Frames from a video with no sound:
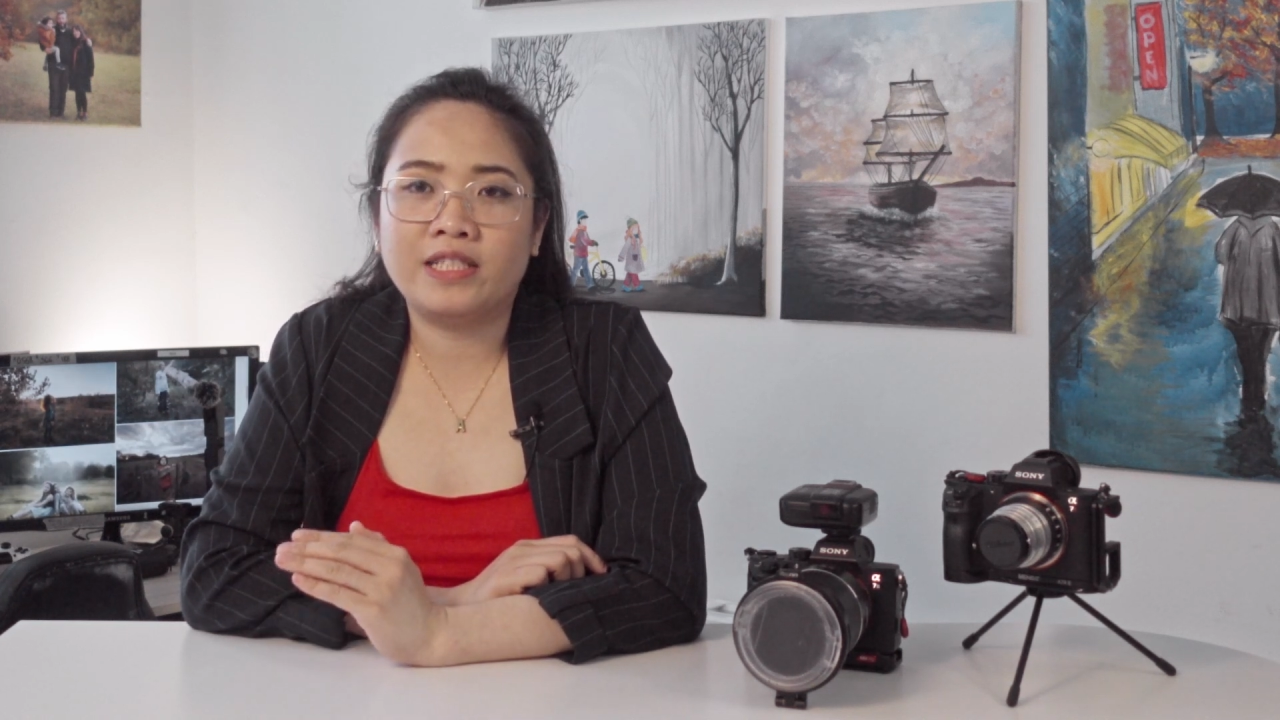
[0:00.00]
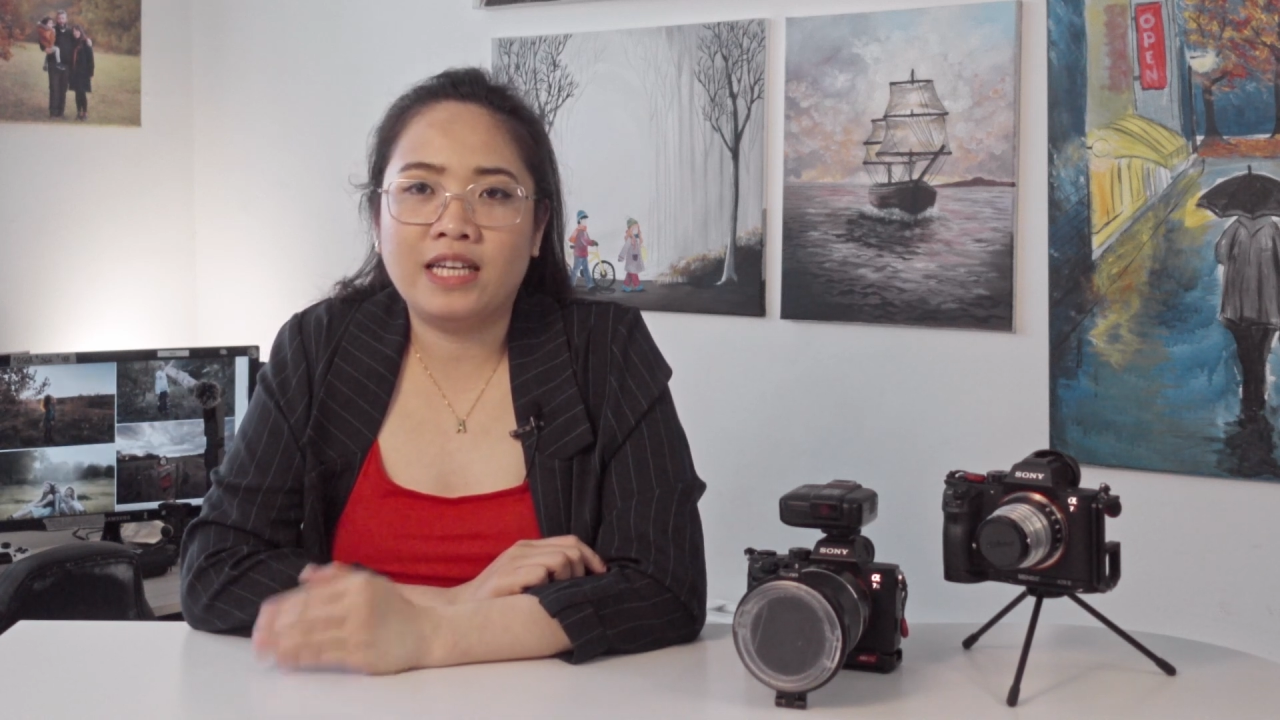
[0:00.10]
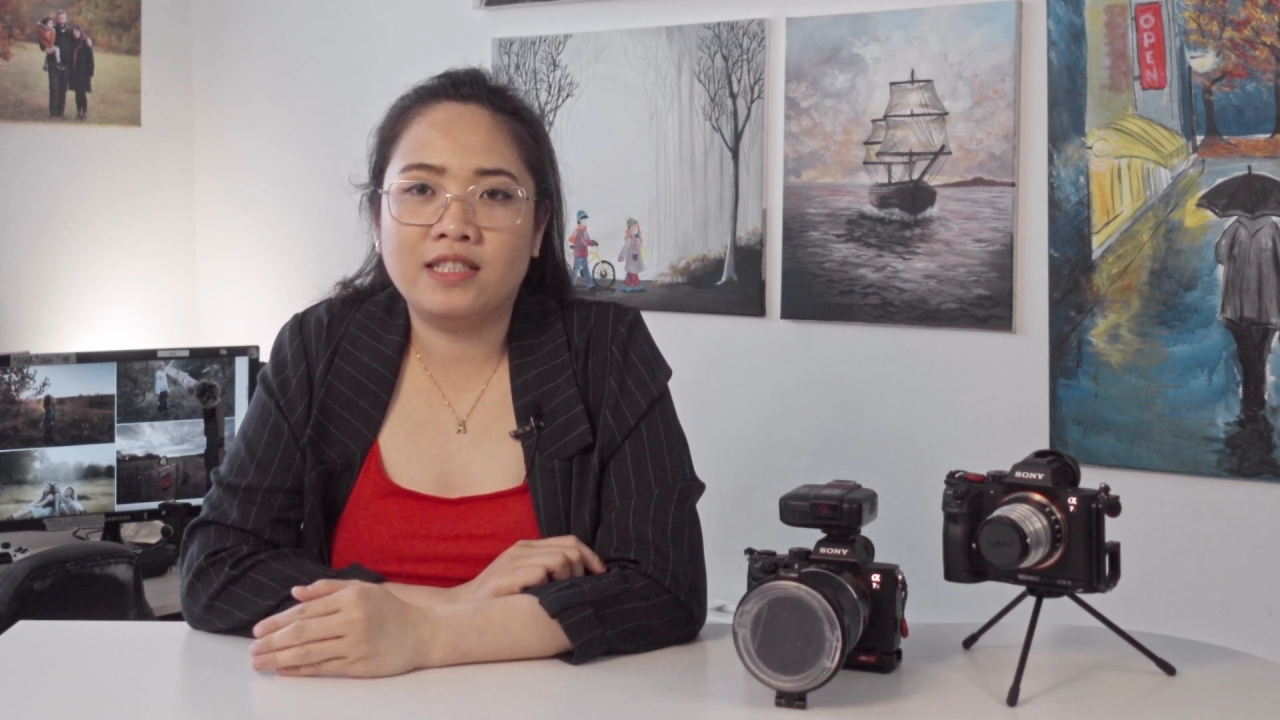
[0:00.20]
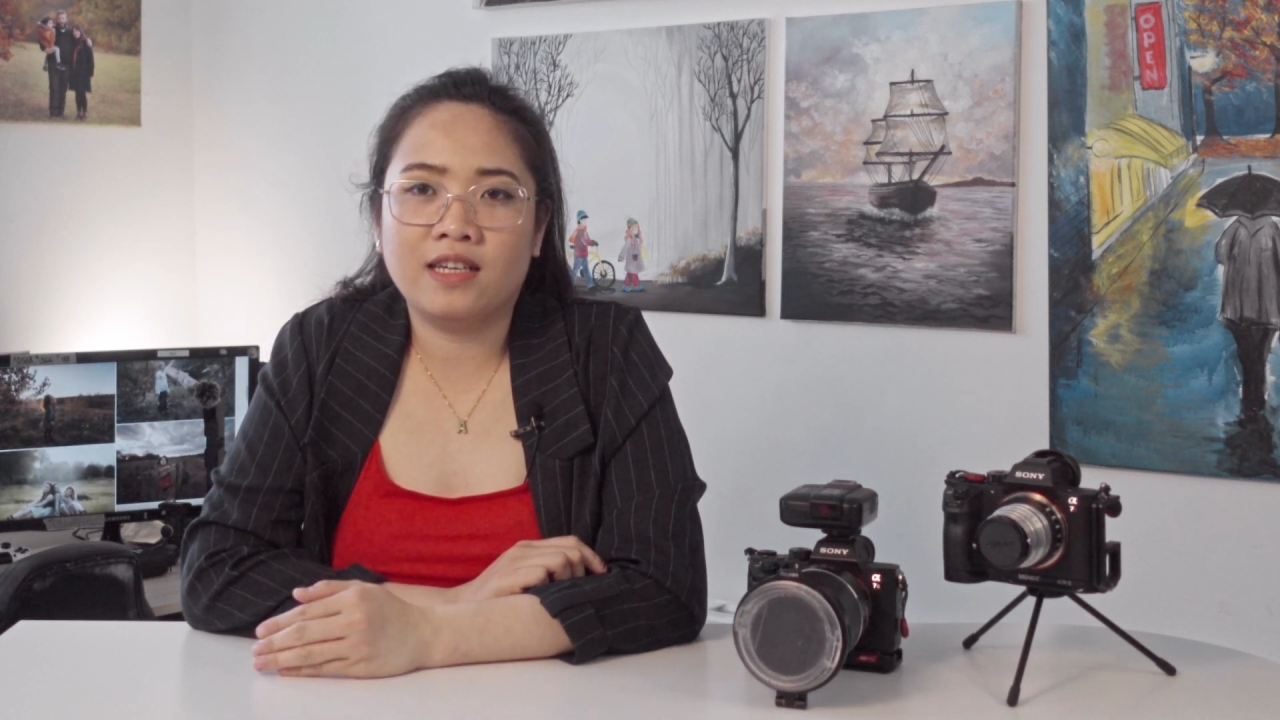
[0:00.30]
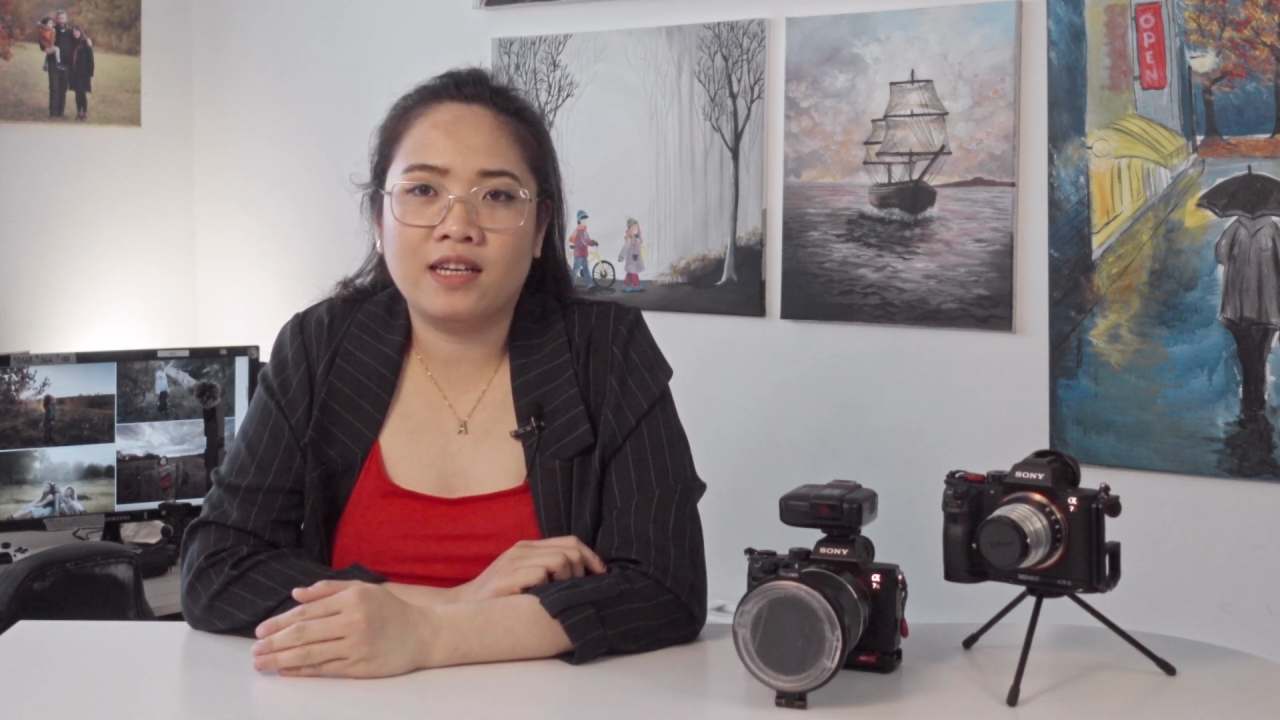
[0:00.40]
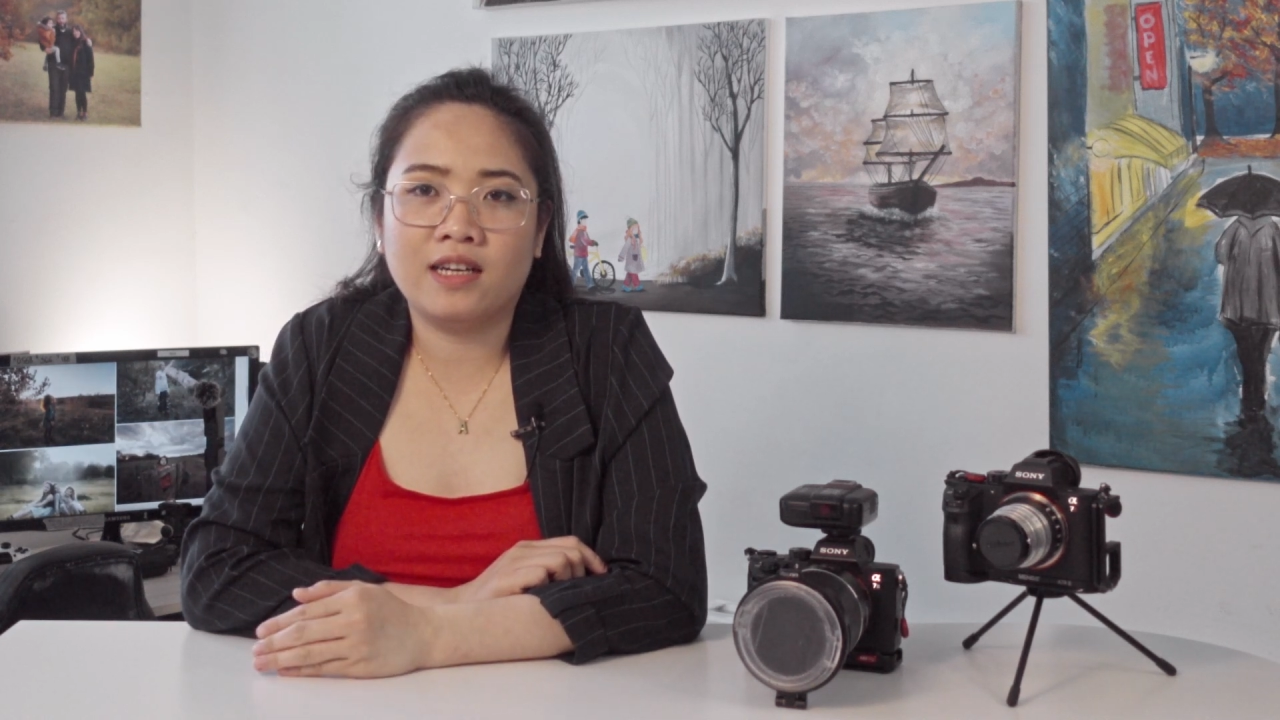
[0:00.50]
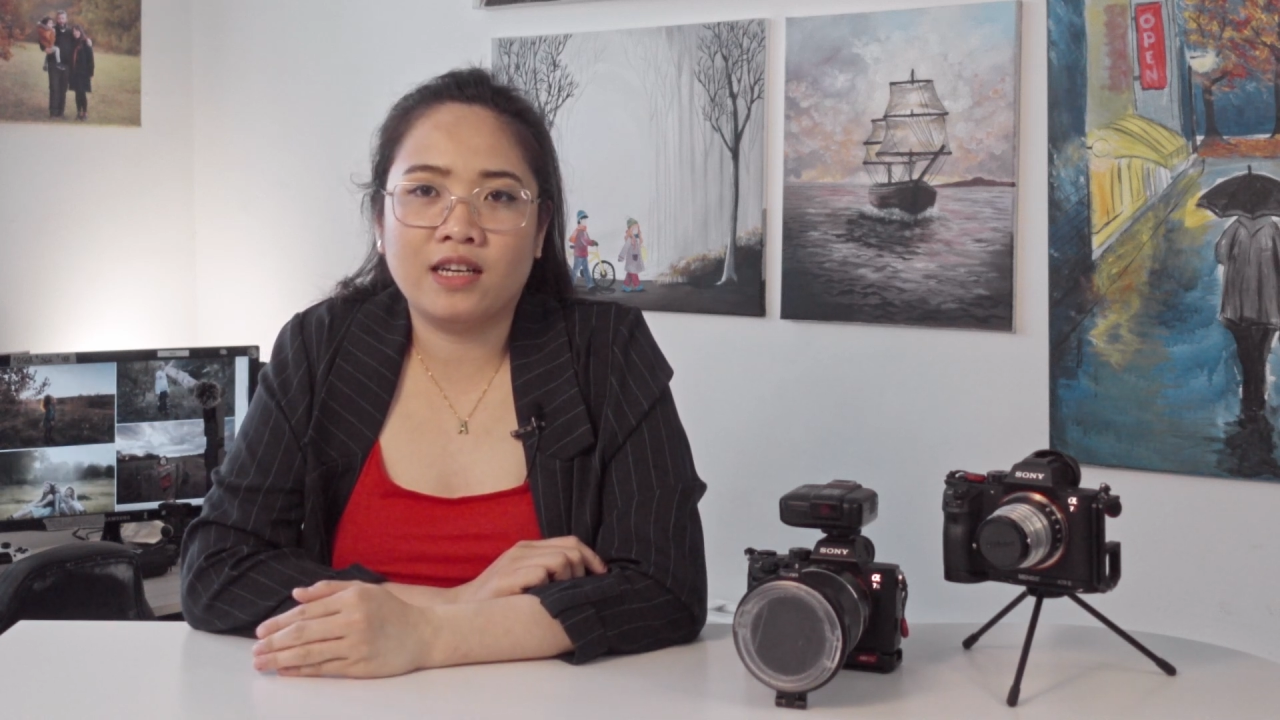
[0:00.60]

data